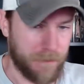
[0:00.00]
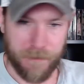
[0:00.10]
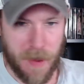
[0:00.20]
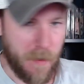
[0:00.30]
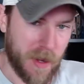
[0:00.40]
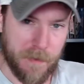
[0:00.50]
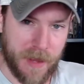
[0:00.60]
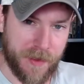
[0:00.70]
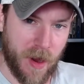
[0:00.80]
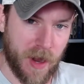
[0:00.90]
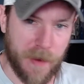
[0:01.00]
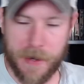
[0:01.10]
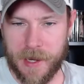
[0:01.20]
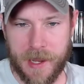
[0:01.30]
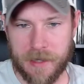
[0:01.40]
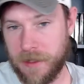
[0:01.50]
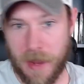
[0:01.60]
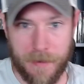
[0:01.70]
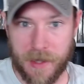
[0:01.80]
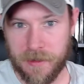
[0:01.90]
People can make the argument, I guess, that
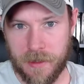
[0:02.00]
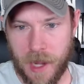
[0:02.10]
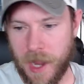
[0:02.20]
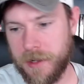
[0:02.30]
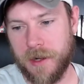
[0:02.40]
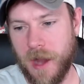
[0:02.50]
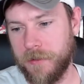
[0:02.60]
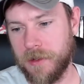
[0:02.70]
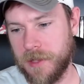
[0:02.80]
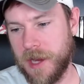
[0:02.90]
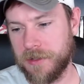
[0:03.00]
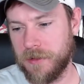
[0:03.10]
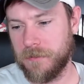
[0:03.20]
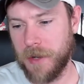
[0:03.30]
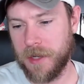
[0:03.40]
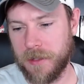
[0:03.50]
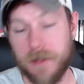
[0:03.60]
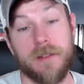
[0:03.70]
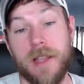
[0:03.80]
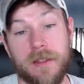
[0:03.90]
maybe it's not a novelization, but
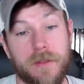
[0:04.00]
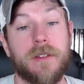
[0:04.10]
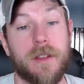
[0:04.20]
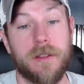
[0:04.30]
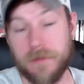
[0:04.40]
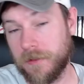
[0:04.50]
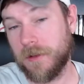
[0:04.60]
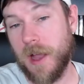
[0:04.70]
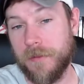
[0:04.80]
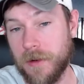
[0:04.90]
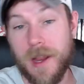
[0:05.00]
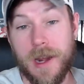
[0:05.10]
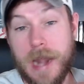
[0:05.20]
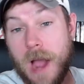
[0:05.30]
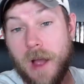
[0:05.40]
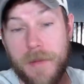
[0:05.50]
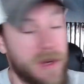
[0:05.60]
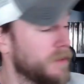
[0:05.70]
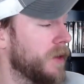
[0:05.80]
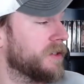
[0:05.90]
it says on the cover, now a
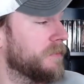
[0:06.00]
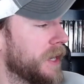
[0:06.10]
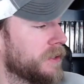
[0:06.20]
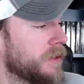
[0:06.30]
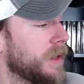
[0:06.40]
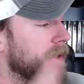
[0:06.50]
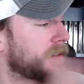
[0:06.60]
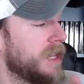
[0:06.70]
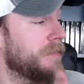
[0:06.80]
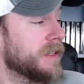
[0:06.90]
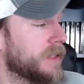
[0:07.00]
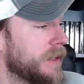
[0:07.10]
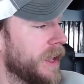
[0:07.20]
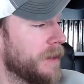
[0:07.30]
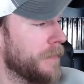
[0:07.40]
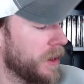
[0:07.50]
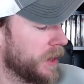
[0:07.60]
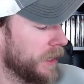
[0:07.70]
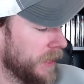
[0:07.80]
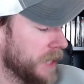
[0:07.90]
major motion picture, Seabiscuit, an
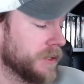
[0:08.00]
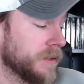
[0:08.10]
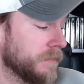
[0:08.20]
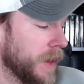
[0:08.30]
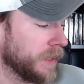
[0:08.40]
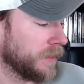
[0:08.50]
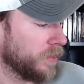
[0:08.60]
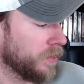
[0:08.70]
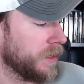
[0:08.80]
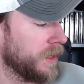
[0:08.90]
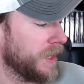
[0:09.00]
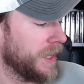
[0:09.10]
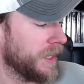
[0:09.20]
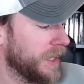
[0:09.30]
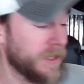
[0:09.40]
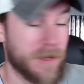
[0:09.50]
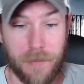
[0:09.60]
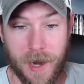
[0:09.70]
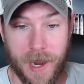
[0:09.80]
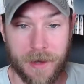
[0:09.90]
American Legend by Laura
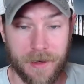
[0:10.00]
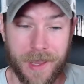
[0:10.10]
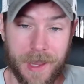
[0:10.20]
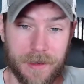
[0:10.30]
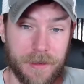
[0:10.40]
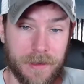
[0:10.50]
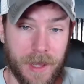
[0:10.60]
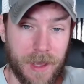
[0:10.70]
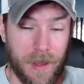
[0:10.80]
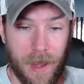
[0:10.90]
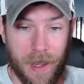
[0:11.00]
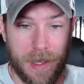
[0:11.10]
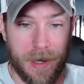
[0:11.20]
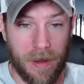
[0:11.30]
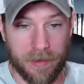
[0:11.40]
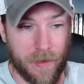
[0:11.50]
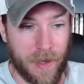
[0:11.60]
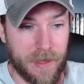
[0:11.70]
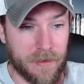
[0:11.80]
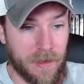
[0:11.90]
Hillenbrand. And yeah, it also
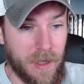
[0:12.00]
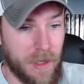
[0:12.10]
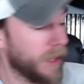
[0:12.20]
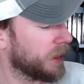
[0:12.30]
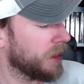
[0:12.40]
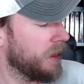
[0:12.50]
has, like,